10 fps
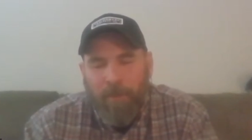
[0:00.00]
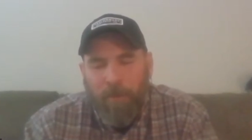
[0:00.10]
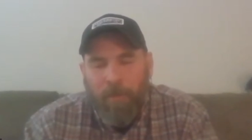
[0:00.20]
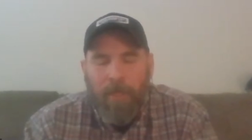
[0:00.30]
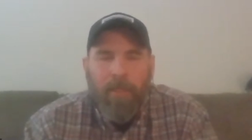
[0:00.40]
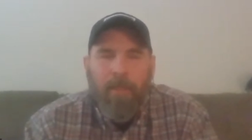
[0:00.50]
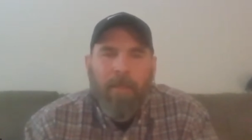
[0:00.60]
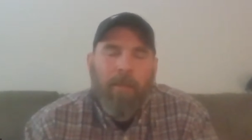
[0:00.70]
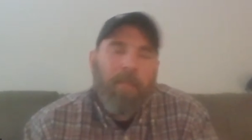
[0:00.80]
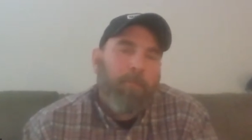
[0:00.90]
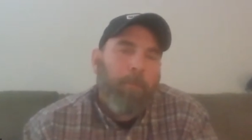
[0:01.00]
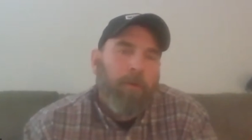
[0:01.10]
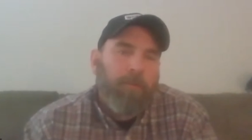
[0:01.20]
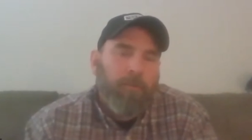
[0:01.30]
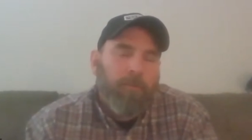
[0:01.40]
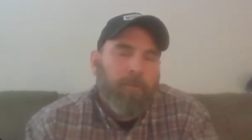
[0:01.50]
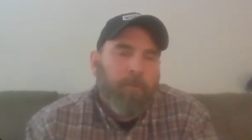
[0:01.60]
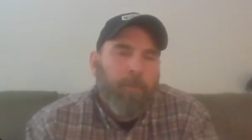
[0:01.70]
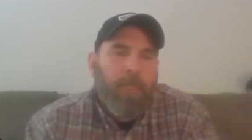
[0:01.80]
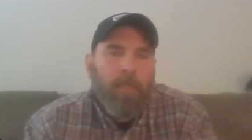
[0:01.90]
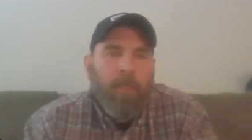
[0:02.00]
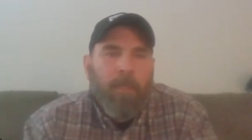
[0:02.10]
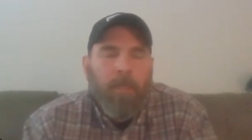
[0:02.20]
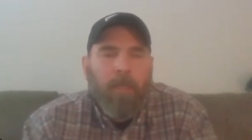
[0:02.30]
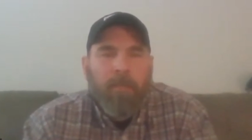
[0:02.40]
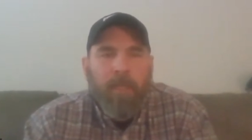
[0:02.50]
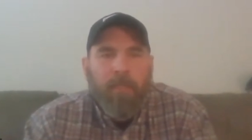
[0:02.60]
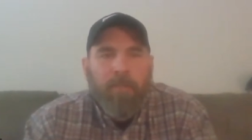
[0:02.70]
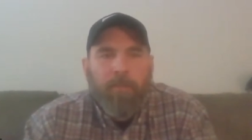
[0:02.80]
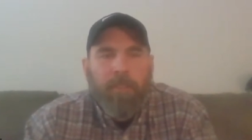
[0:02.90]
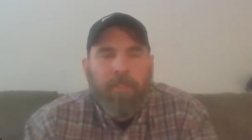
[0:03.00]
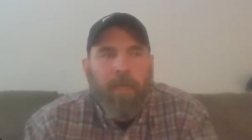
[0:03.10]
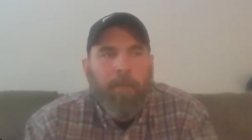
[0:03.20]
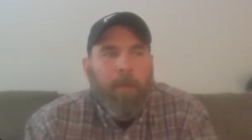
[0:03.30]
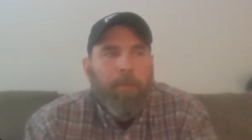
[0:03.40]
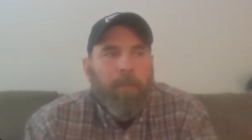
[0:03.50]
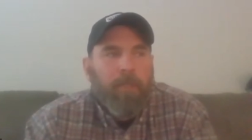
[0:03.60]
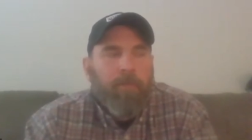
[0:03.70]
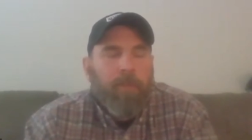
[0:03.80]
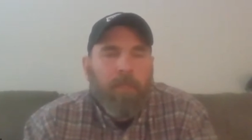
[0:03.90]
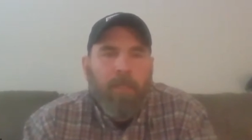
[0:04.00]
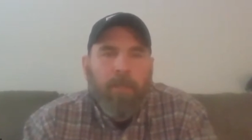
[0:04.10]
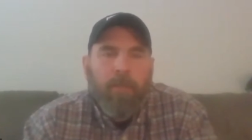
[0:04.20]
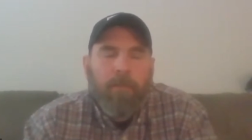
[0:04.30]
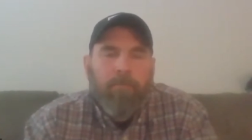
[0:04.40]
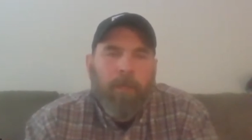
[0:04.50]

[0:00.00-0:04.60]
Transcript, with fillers: so it, it, it's personal to me. It's not just my job. I believe in the gear,